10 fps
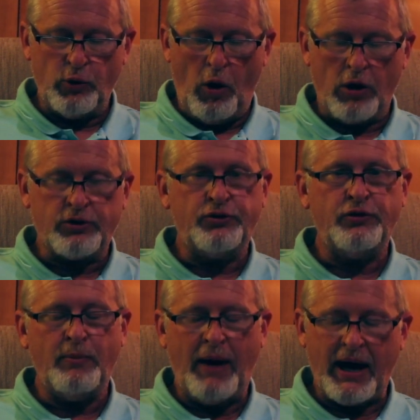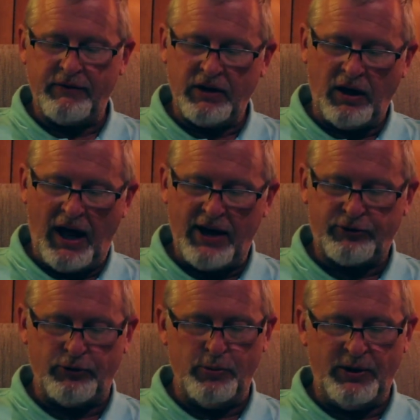walked to the back of the
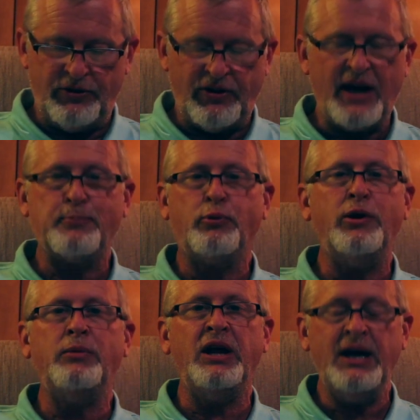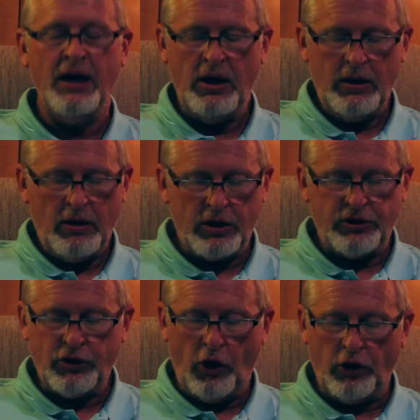classroom and sat primly on a
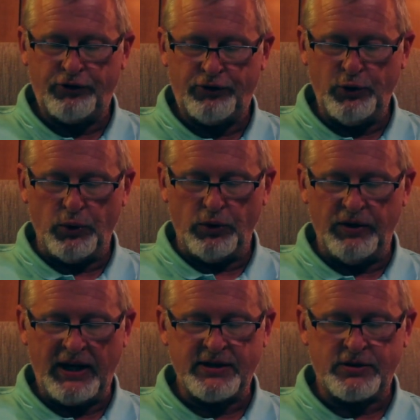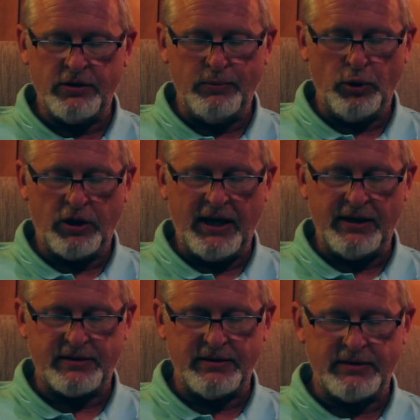tall stool next to the
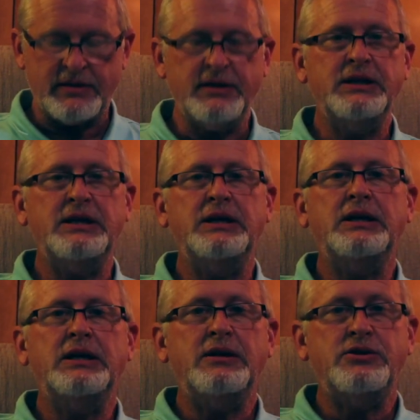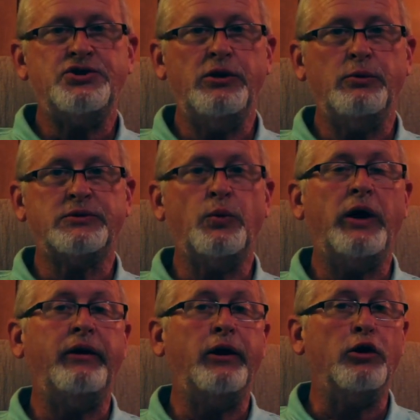bookcases. She was
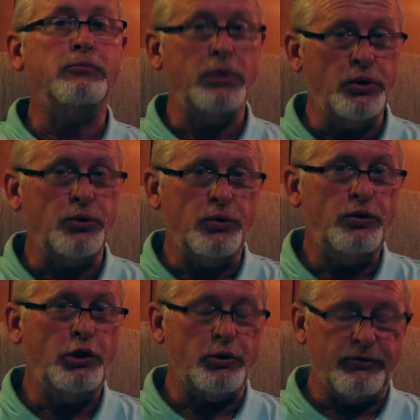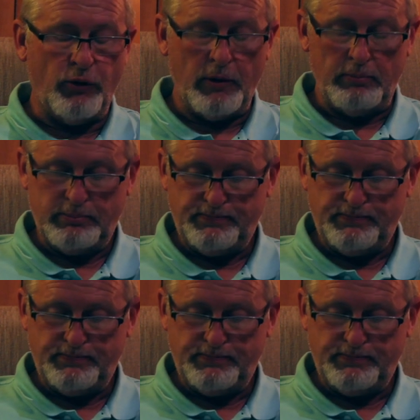wearing her blue uniform.